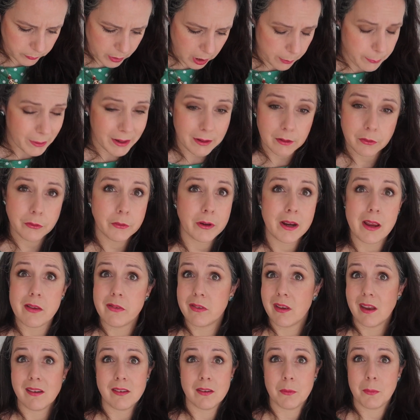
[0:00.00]
about three
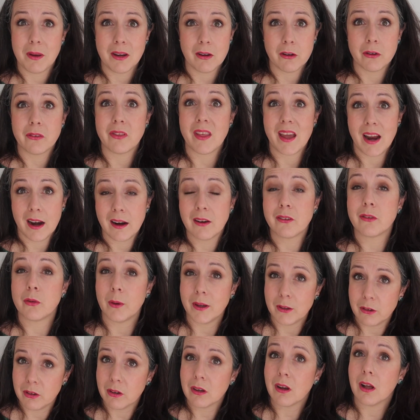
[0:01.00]
centimeters there. So
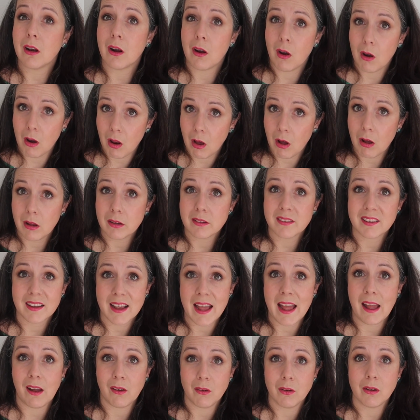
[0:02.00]
I took a lot
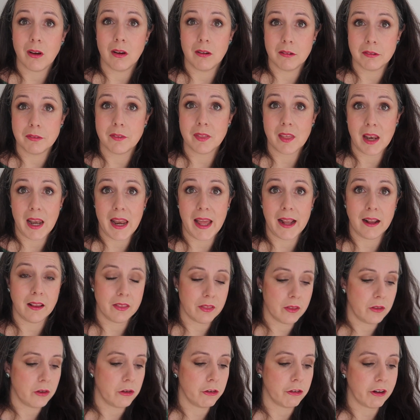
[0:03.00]
out of the
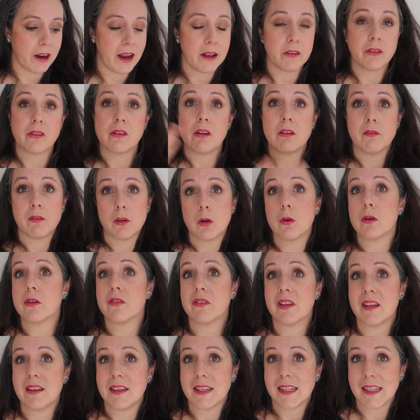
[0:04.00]
length of the dress. And of
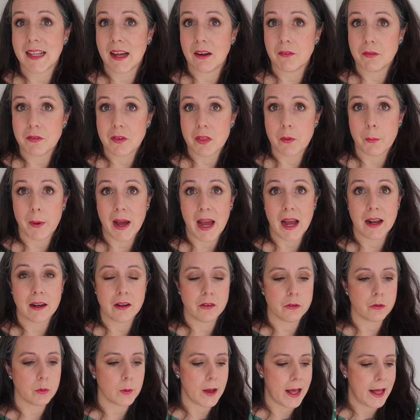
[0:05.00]
course I did that for the back
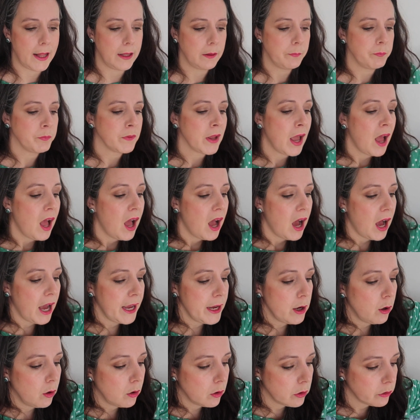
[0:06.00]
as well.
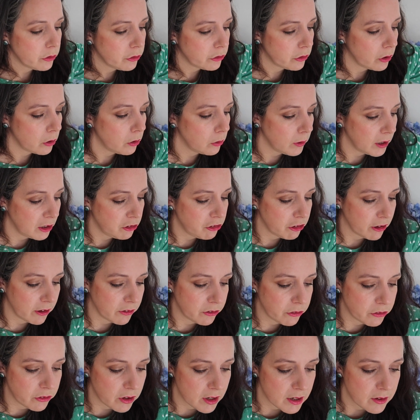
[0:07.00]
I also
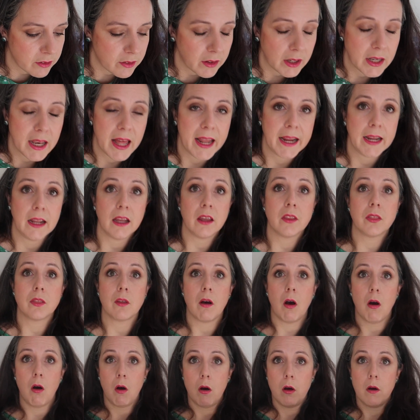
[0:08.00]
adjusted the
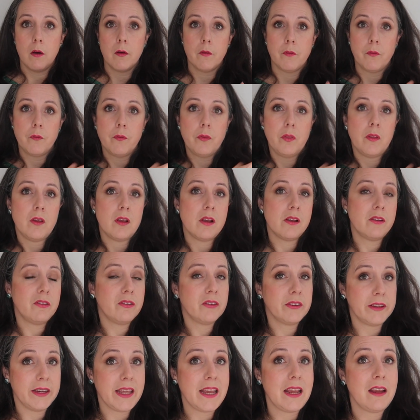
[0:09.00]
length of the
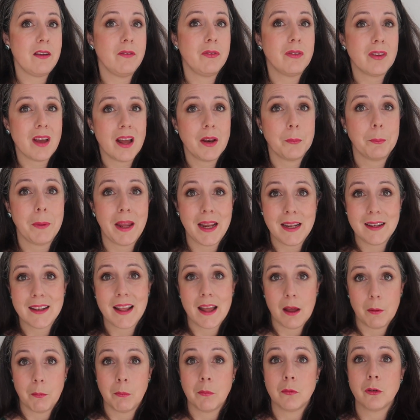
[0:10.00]
sleeves and made
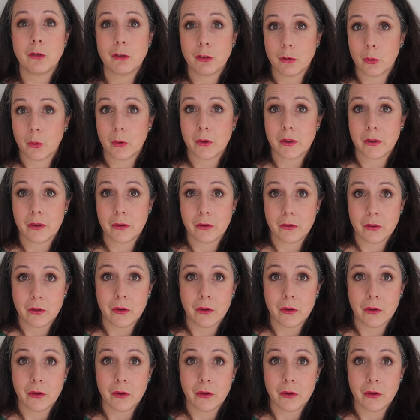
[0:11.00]
them shorter